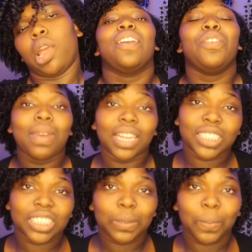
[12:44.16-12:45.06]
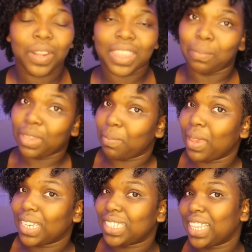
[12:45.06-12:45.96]
If you made it to this point, that means you
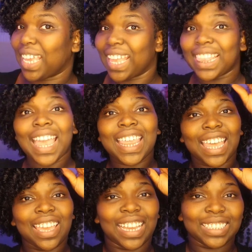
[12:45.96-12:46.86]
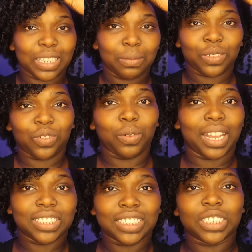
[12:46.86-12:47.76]
made it to the end. Thank you guys so much for
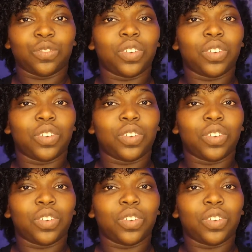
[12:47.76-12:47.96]
watching this